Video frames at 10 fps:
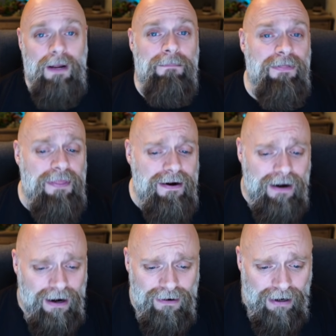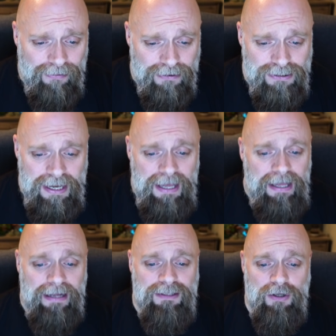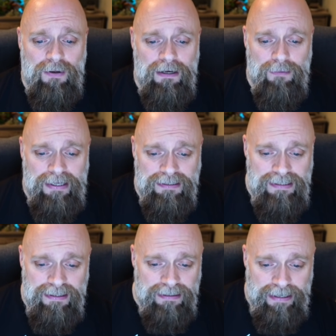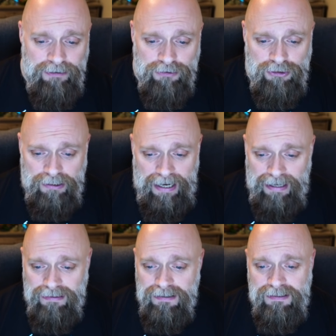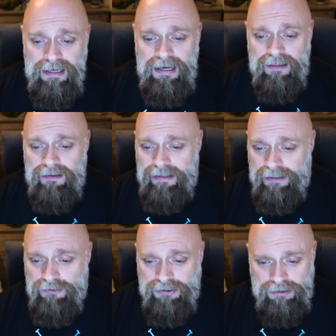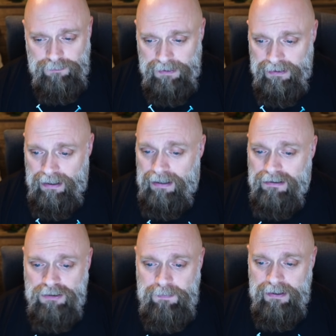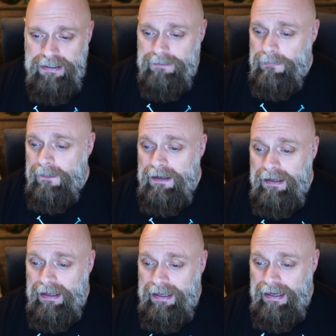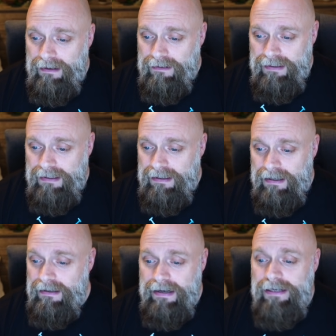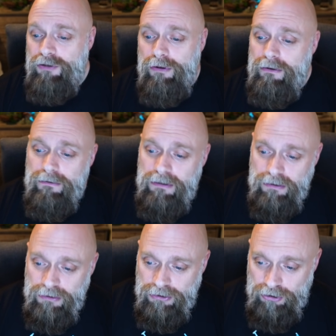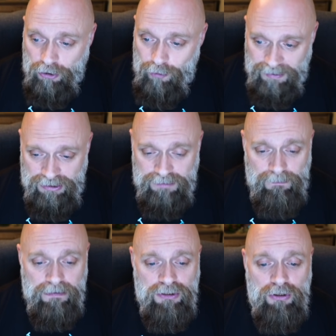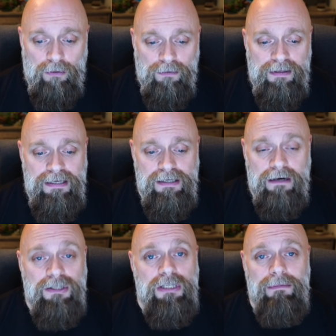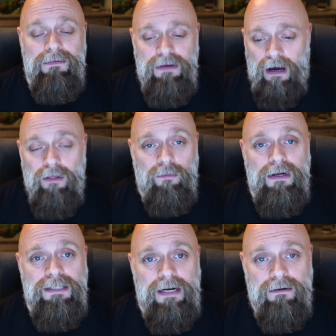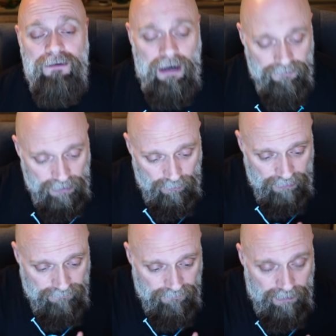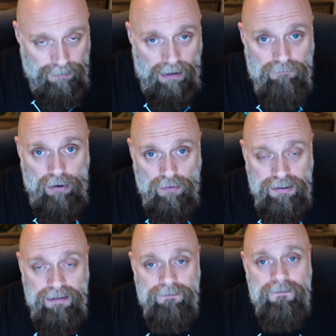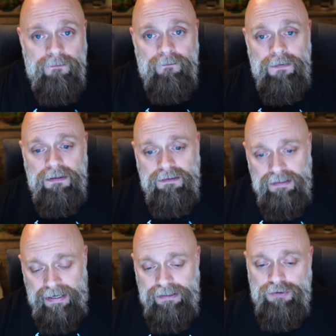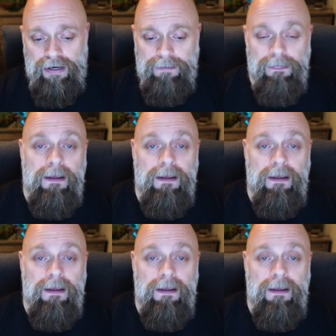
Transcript: But there are others, and so here we can see that Nitrosococcus, the Nitrosperia, and the Nitrosolobus. So these are some of the other ones that are involved in going from ammonia to nitrite.